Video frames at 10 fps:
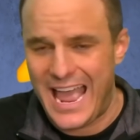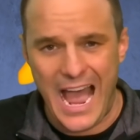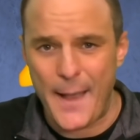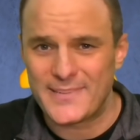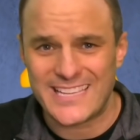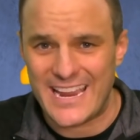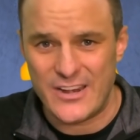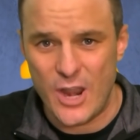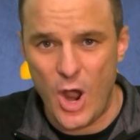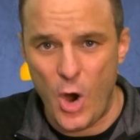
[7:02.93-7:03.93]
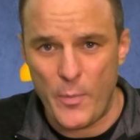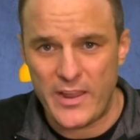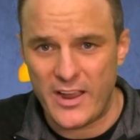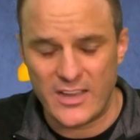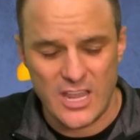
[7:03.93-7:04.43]
I'm saying no,
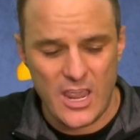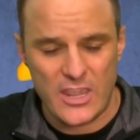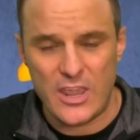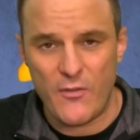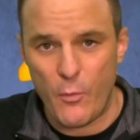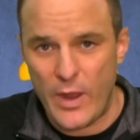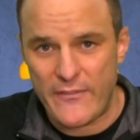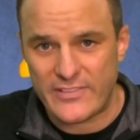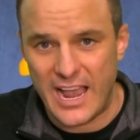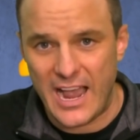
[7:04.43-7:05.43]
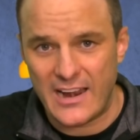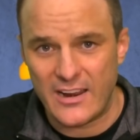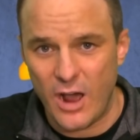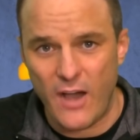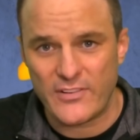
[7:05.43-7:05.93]
because you've whiffed on
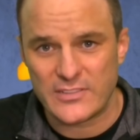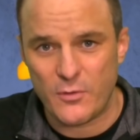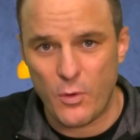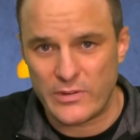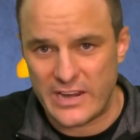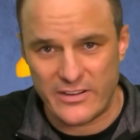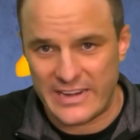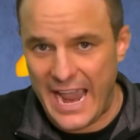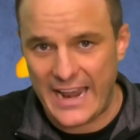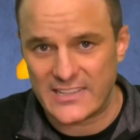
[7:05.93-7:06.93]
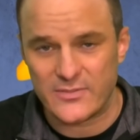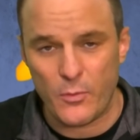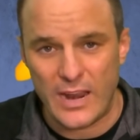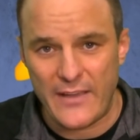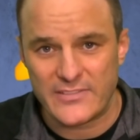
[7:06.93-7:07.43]
an offensive coordinator in Gattis from
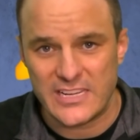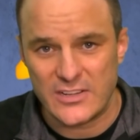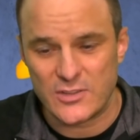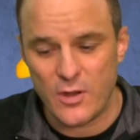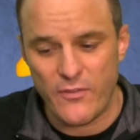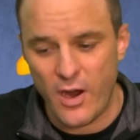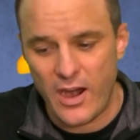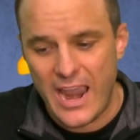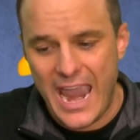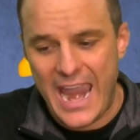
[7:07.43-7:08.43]
what I've seen so far.